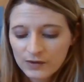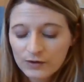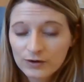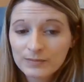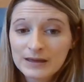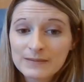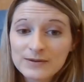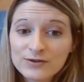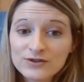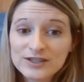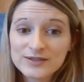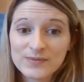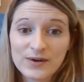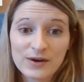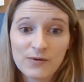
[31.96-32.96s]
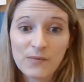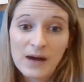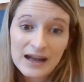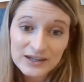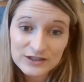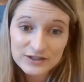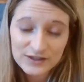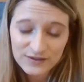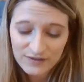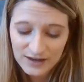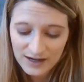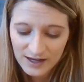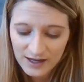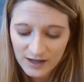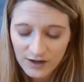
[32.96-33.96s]
Or maybe you just want to watch the
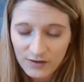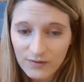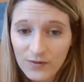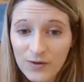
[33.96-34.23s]
video,